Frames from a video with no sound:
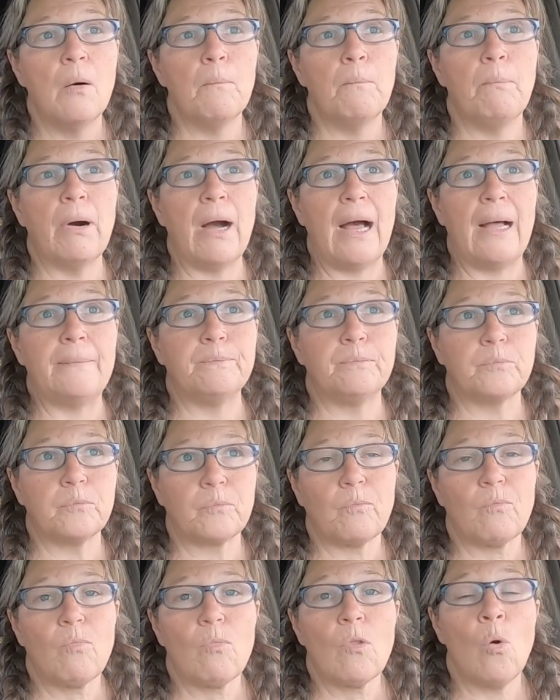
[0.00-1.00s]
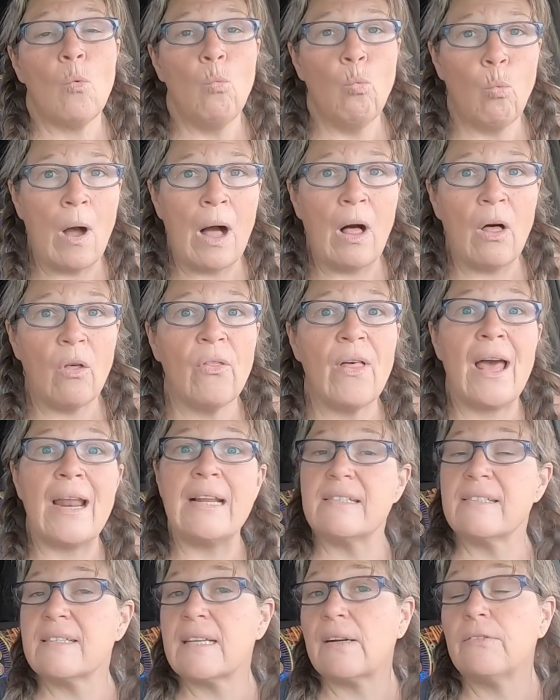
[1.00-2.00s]
But while that
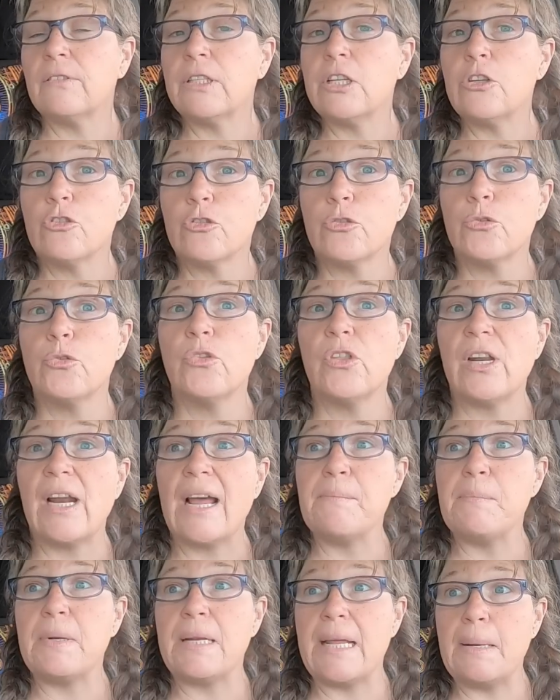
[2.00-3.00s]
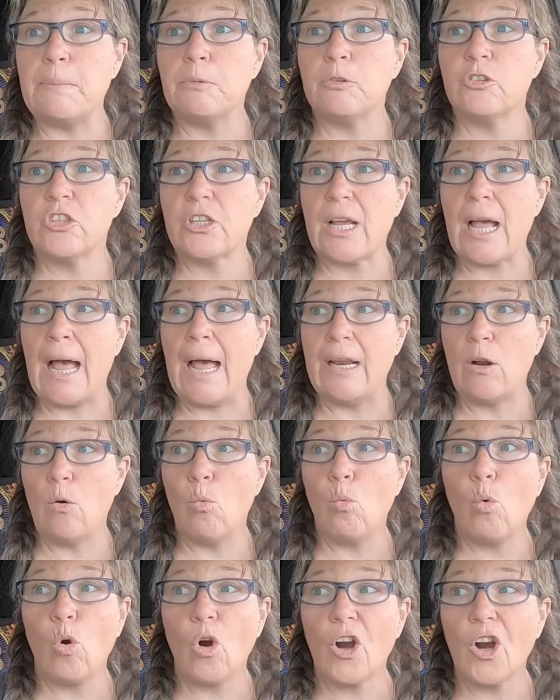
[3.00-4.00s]
is definitely true that I've been able to kind
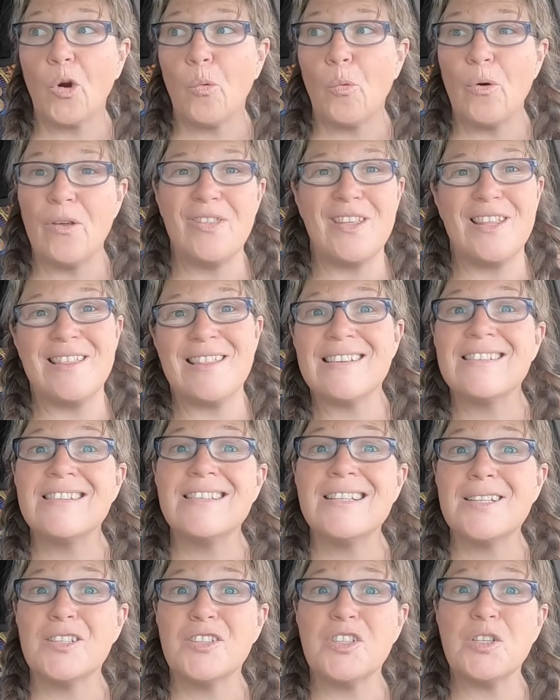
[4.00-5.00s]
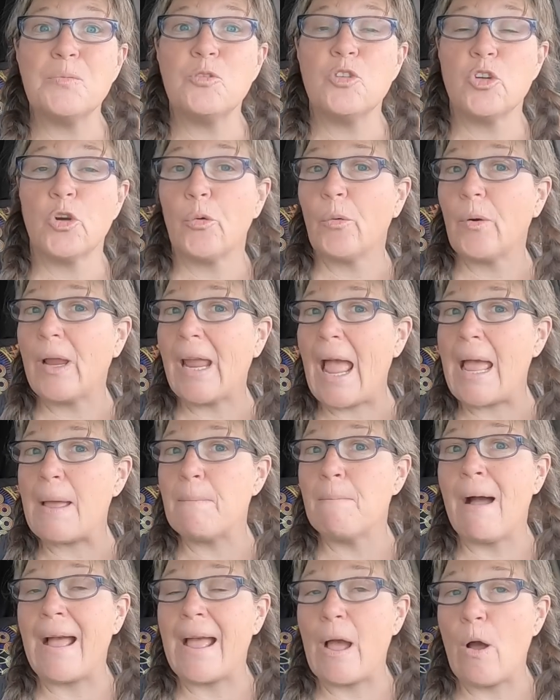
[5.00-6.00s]
of work within the system to
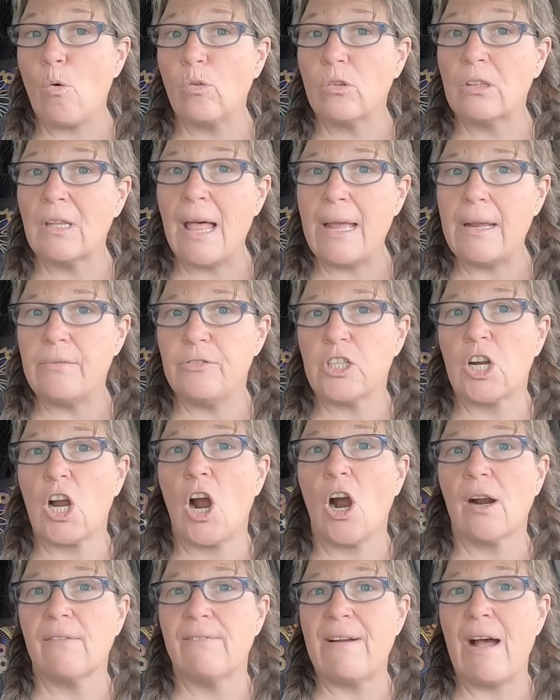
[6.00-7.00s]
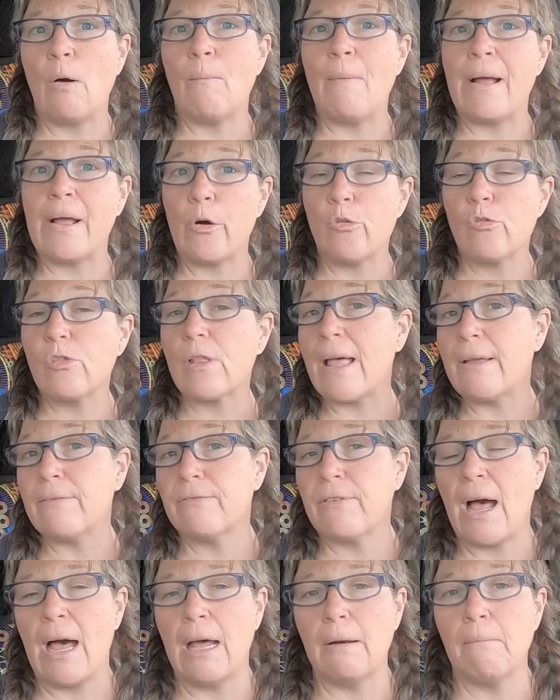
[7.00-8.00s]
create my own life, to carve out my own
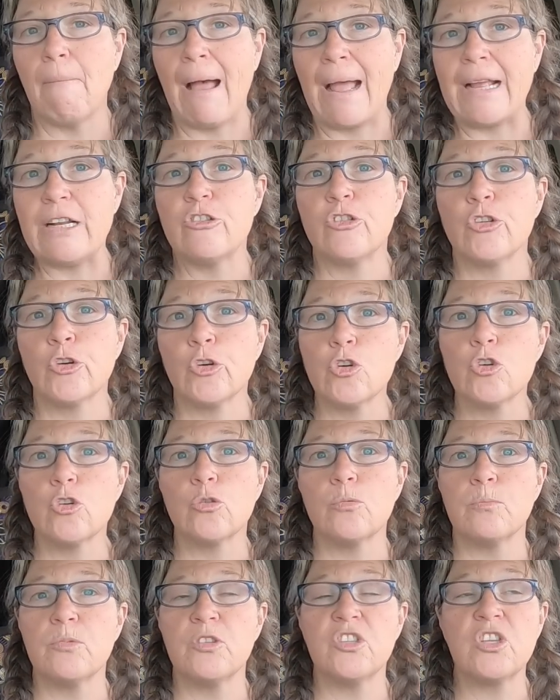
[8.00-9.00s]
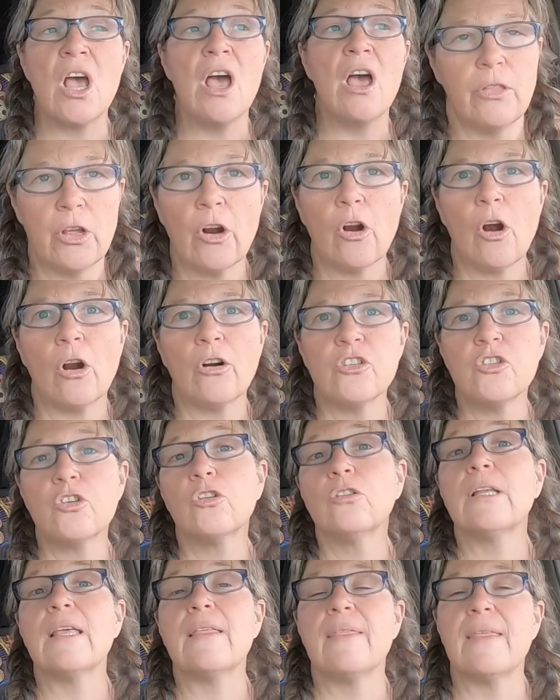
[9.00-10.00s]
life on my terms, there are
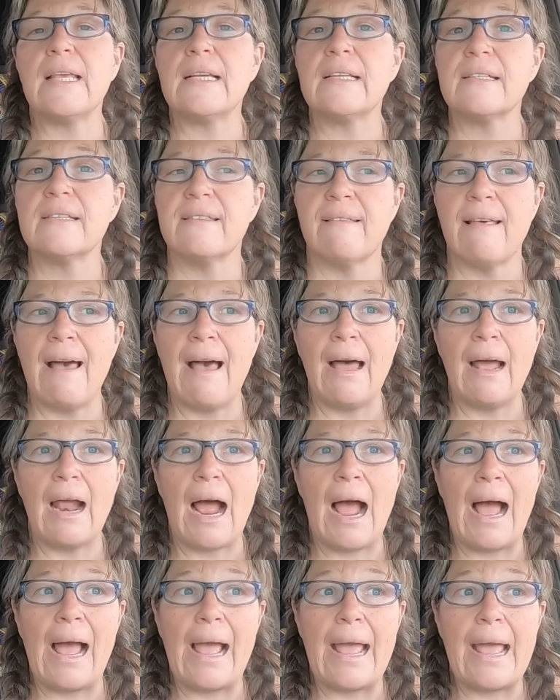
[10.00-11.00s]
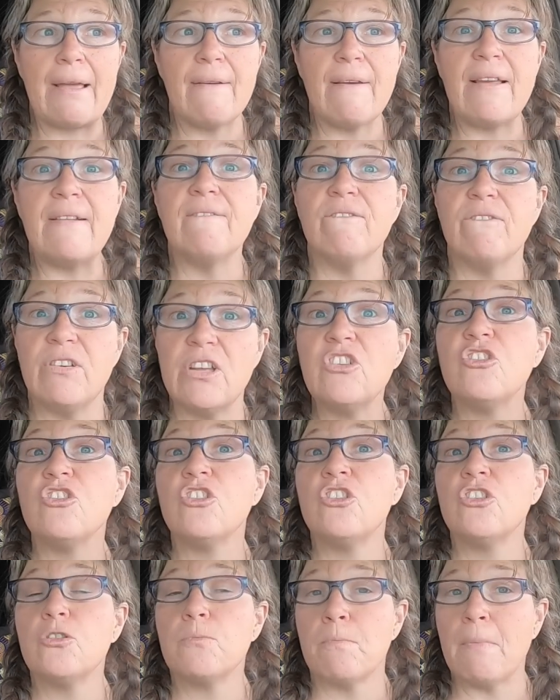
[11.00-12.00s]
certainly things that I
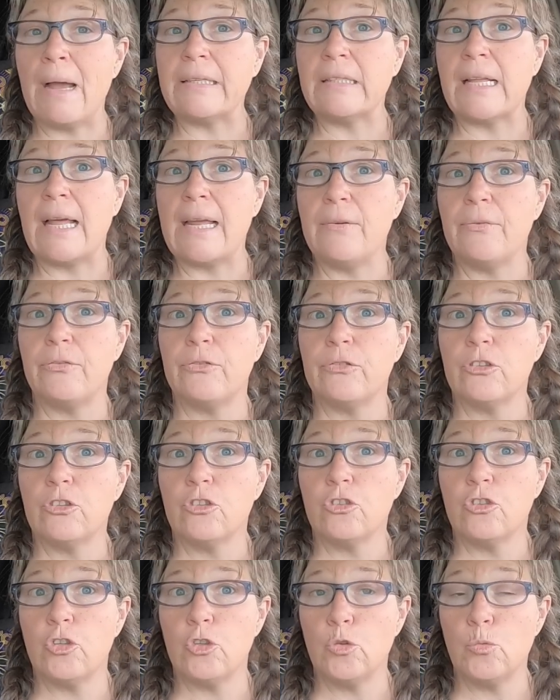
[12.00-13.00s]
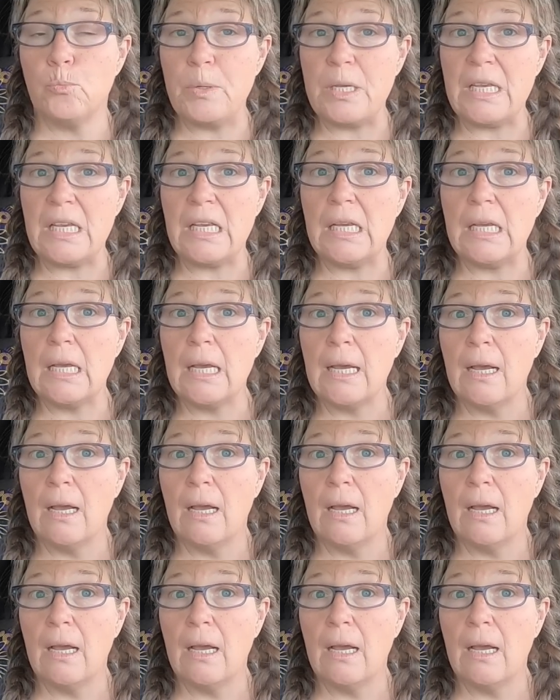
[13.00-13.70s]
envisioned my life to be